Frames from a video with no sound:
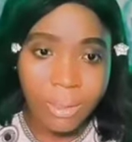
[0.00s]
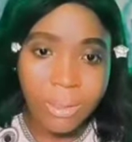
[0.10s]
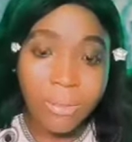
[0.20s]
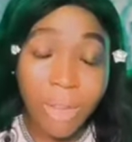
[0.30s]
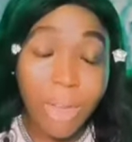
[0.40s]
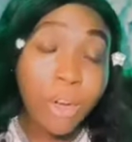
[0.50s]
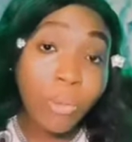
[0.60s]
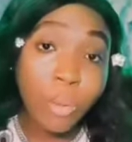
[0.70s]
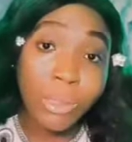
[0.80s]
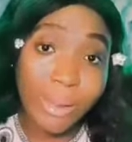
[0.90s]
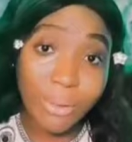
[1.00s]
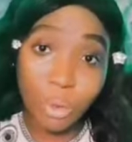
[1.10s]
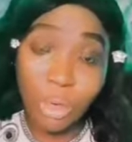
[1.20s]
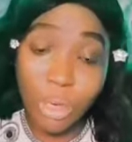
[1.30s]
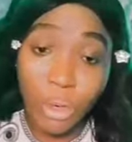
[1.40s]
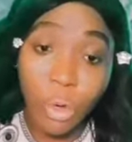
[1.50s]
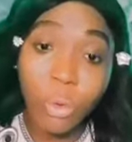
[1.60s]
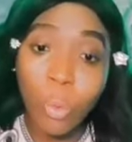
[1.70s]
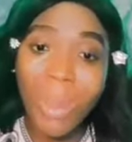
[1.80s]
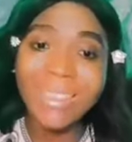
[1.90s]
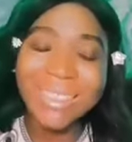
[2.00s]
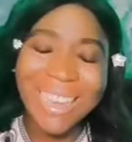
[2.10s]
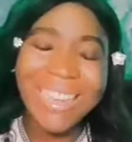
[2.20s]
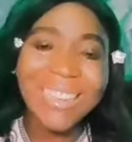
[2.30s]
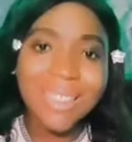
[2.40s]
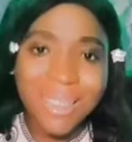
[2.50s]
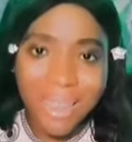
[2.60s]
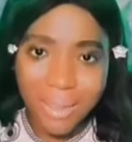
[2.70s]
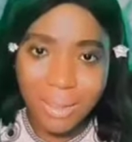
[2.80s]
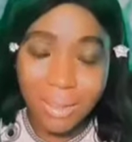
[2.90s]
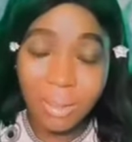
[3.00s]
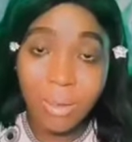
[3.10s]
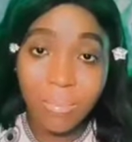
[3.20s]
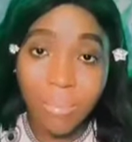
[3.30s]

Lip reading: The value of water is only known when there is thirst,